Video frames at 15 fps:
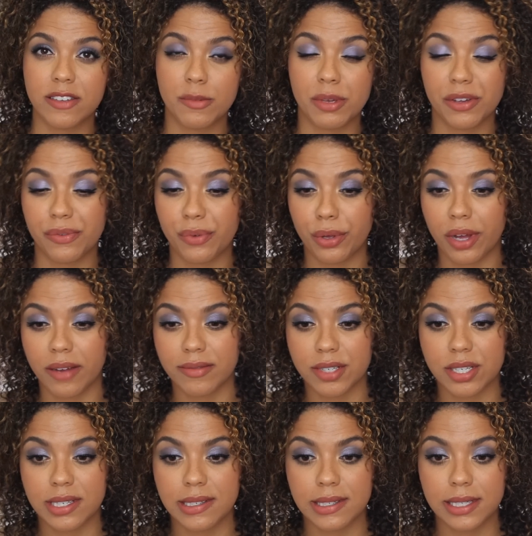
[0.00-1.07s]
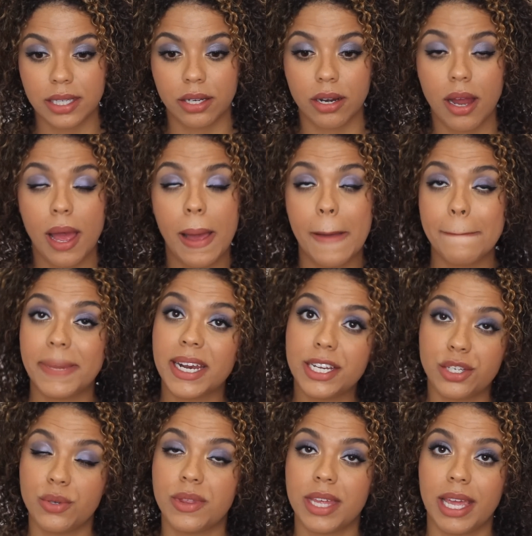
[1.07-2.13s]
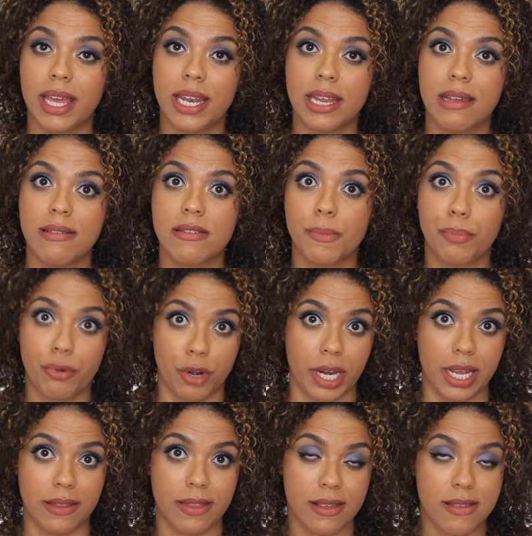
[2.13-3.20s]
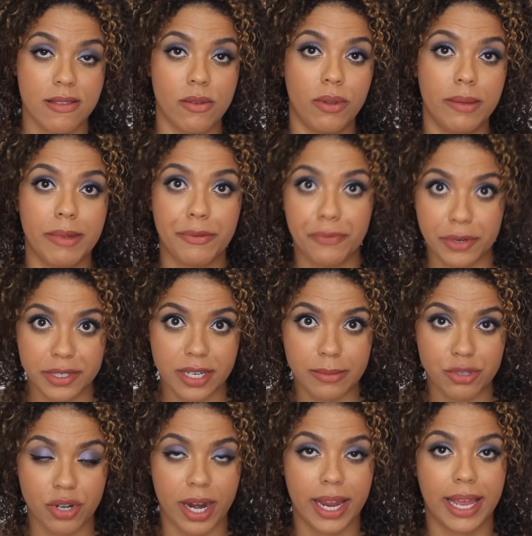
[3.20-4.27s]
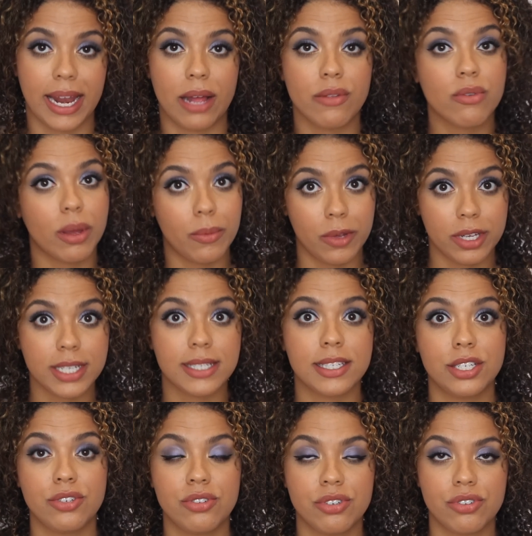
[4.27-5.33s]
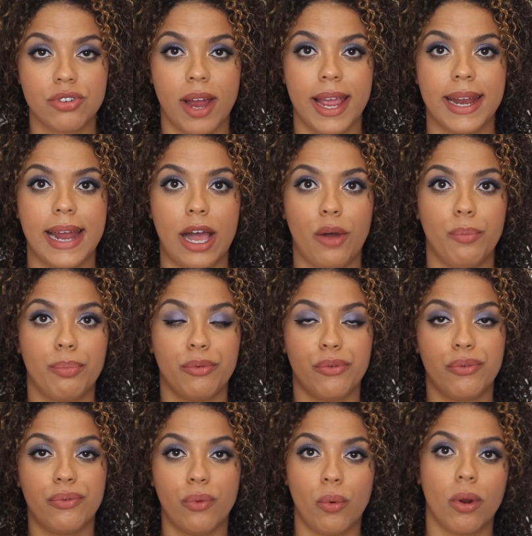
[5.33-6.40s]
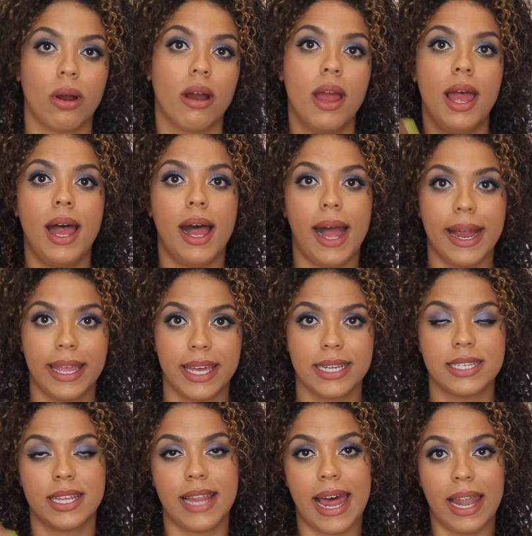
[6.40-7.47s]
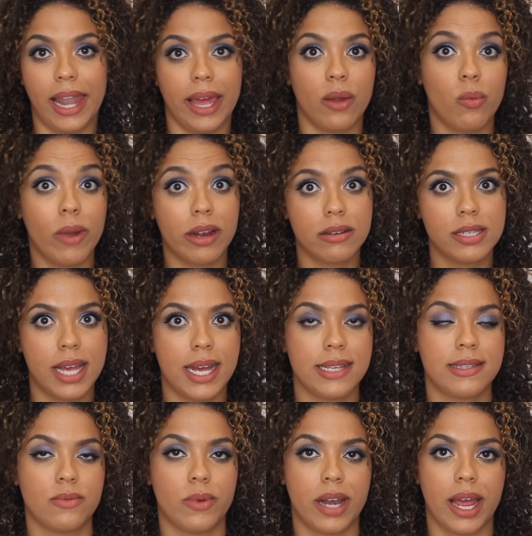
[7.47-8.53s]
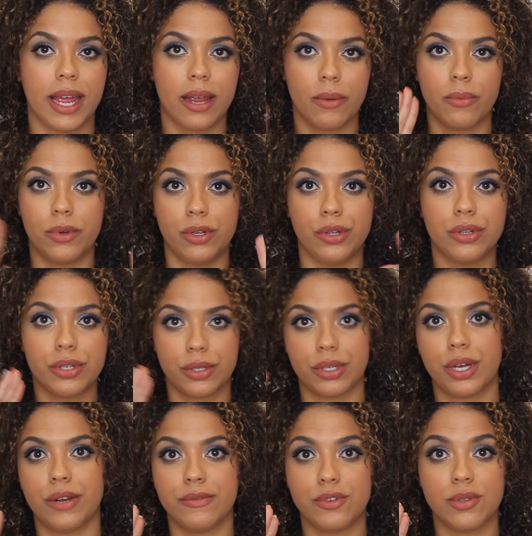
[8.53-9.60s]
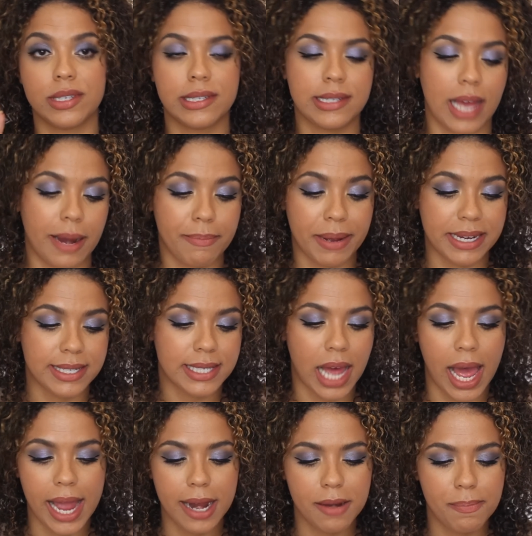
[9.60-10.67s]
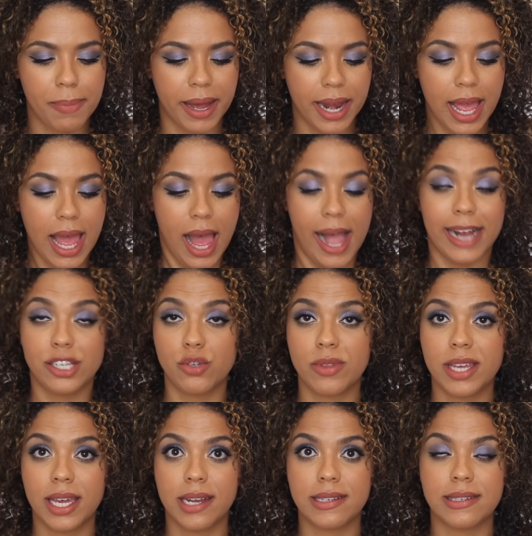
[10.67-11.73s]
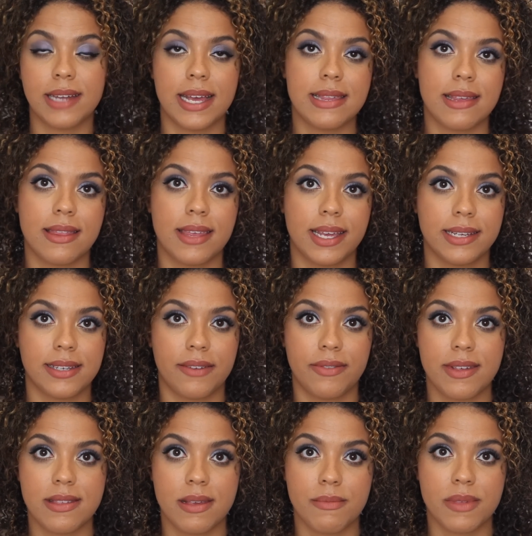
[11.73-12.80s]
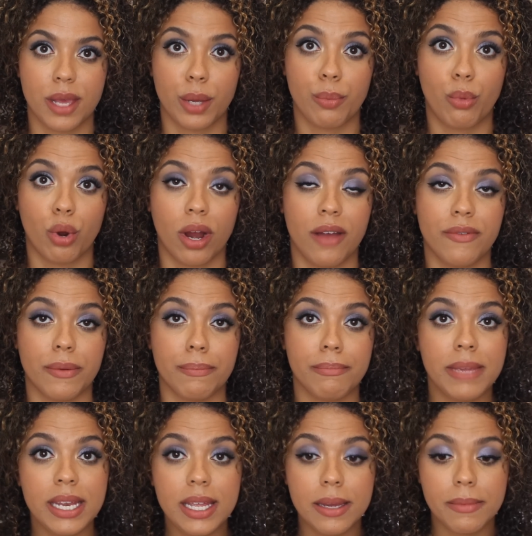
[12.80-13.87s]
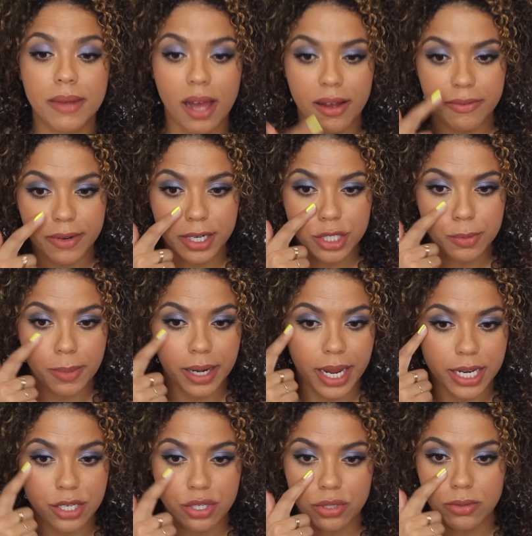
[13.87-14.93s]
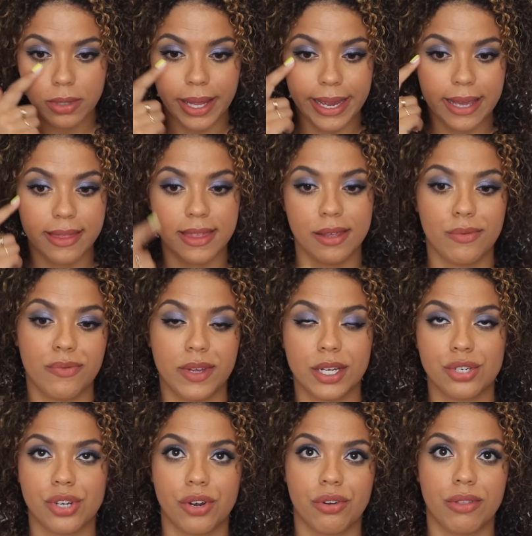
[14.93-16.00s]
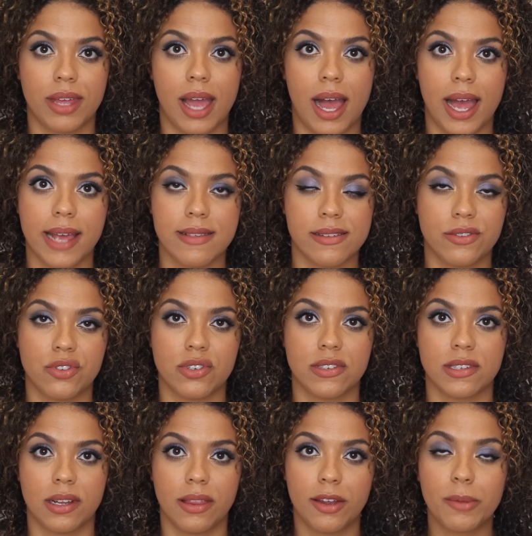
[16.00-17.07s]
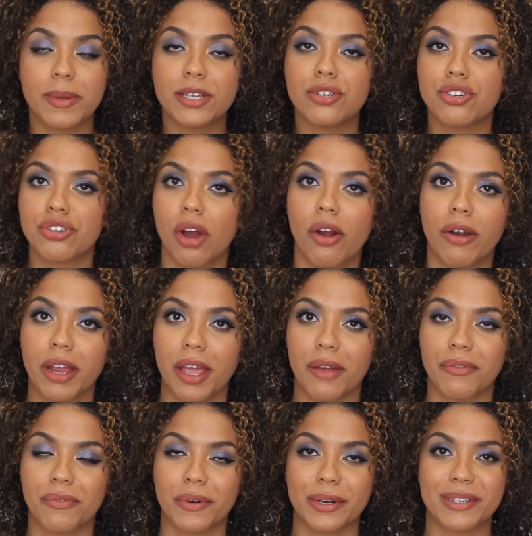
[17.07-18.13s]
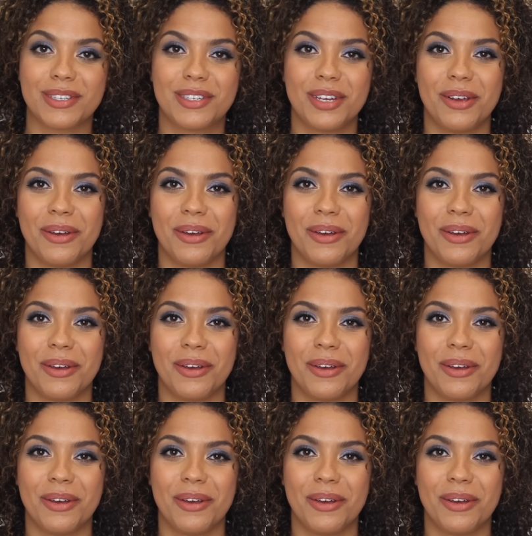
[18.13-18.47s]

to be a full coverage concealer, but I do think it is pretty. This is only my first time trying it out, so I will continue to try it out before I get to that like wear test when I will kind of do the side by side. But I do think it is nice. I think it definitely seems like more of a medium coverage, but I do like the finish under the eyes. It it's just a little bit jarring at first